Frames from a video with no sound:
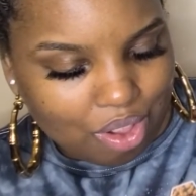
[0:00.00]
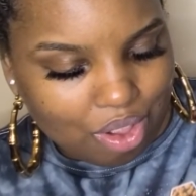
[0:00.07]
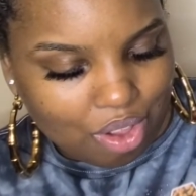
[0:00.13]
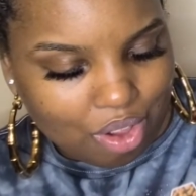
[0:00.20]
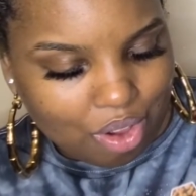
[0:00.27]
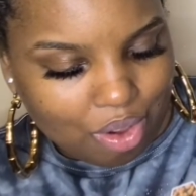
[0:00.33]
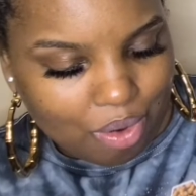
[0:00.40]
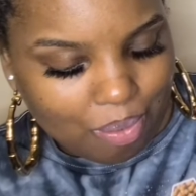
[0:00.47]

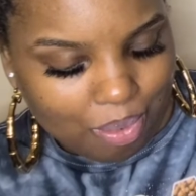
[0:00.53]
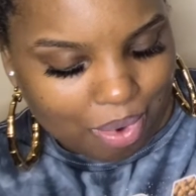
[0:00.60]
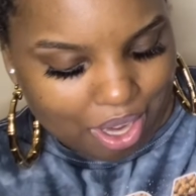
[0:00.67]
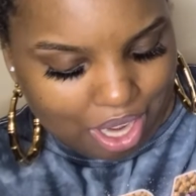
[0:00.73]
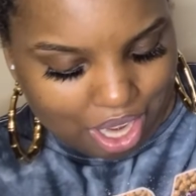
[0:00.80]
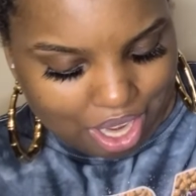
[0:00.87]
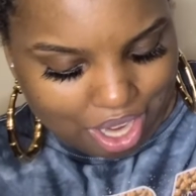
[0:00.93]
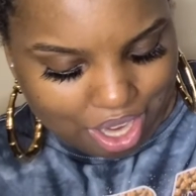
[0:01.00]

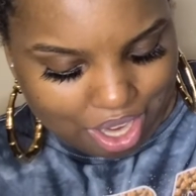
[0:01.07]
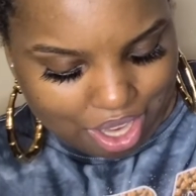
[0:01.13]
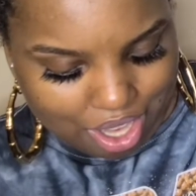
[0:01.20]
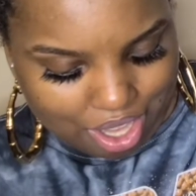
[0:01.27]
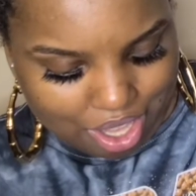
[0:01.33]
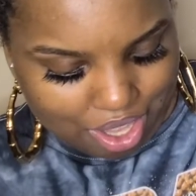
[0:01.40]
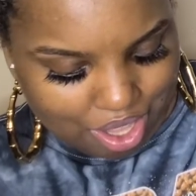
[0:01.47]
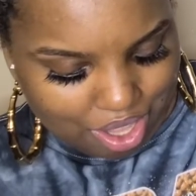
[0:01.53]

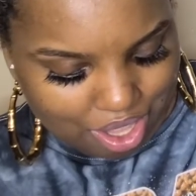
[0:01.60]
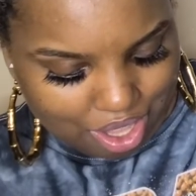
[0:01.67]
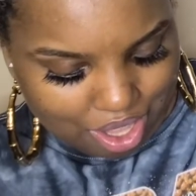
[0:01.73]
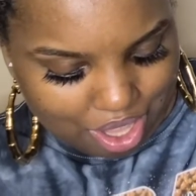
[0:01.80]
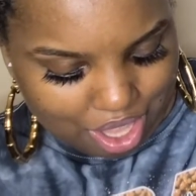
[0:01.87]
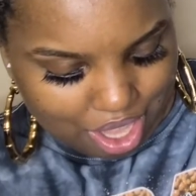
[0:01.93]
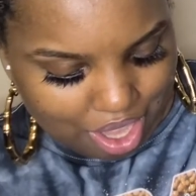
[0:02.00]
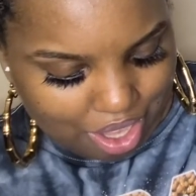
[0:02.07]
banana,
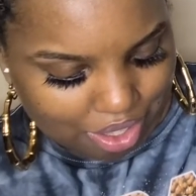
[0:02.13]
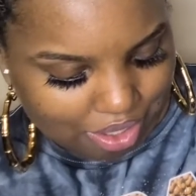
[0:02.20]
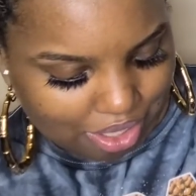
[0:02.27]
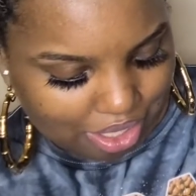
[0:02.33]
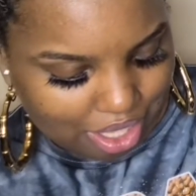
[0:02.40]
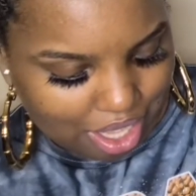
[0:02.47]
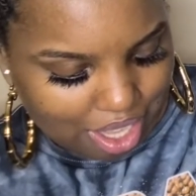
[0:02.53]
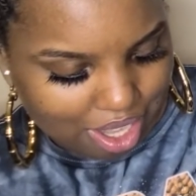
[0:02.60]

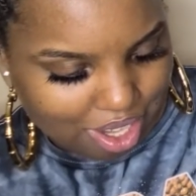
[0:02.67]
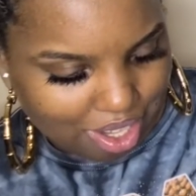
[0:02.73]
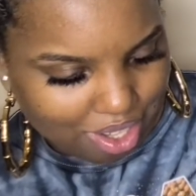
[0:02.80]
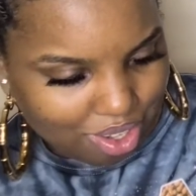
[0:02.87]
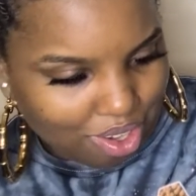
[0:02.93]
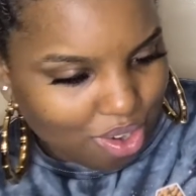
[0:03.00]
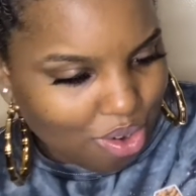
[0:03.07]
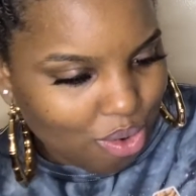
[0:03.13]
outsider.
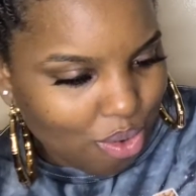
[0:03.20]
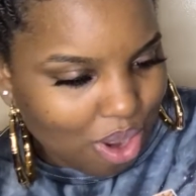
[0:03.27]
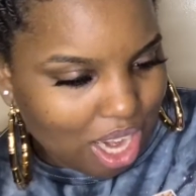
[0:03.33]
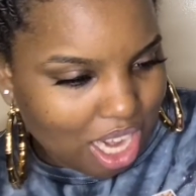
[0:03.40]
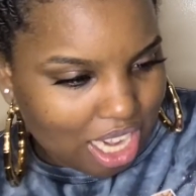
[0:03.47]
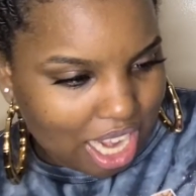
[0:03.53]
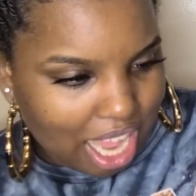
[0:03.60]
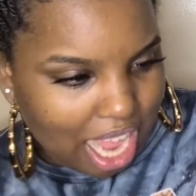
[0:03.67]
Well, I
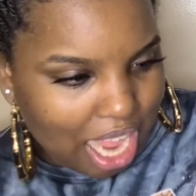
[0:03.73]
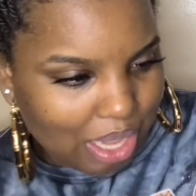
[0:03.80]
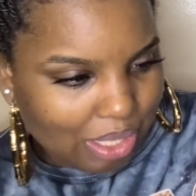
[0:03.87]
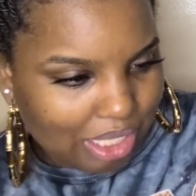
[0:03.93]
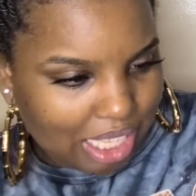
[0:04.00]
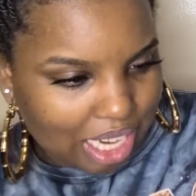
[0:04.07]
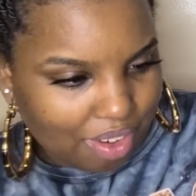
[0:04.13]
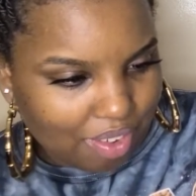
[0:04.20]
like that
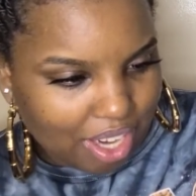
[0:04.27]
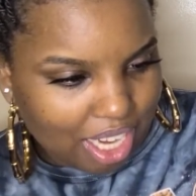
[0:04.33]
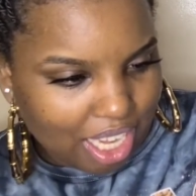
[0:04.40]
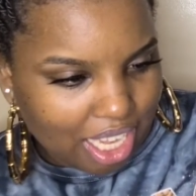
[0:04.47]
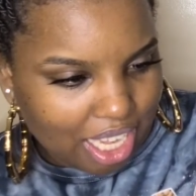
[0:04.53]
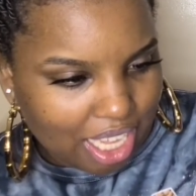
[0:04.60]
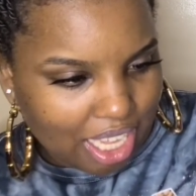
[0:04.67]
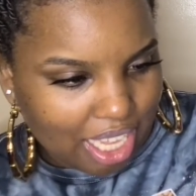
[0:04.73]
outsider right
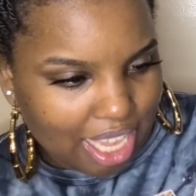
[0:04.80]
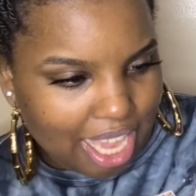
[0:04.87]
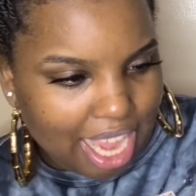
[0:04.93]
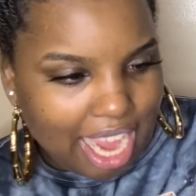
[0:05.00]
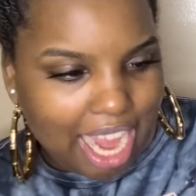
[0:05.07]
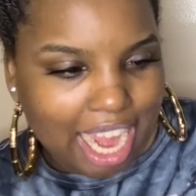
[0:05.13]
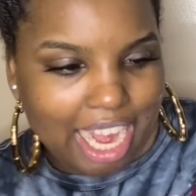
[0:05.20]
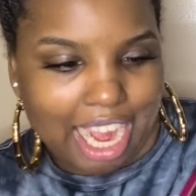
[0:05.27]
here.
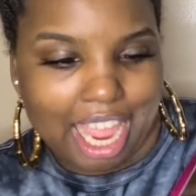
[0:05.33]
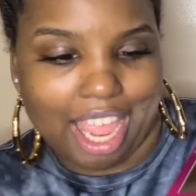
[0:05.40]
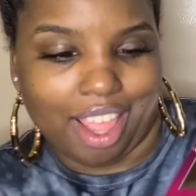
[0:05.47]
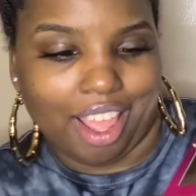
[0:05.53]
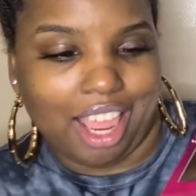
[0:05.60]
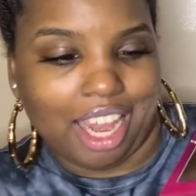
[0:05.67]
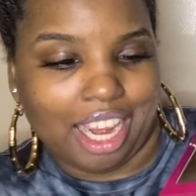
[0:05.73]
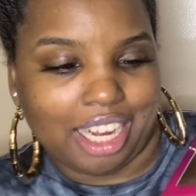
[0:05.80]
And I
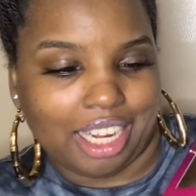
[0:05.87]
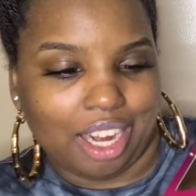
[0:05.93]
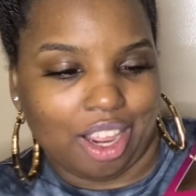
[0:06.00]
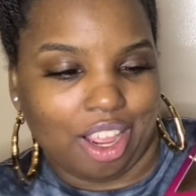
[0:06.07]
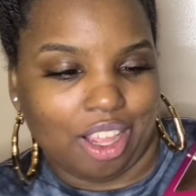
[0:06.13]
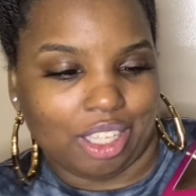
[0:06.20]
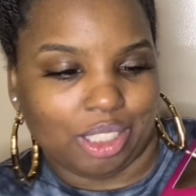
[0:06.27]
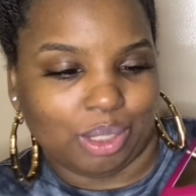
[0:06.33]
like
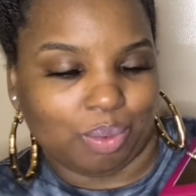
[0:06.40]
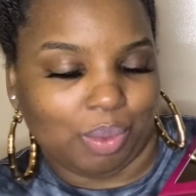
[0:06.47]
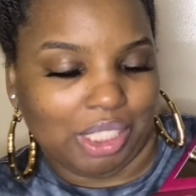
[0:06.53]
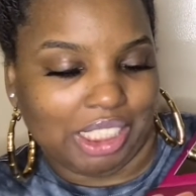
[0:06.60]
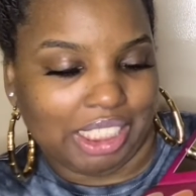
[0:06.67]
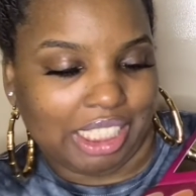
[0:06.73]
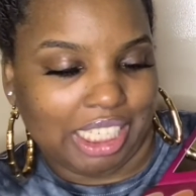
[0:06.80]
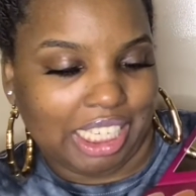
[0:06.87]
that sweet
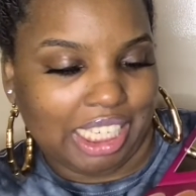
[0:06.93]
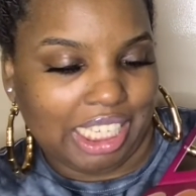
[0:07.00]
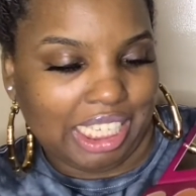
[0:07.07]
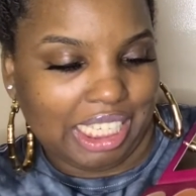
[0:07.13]
tea.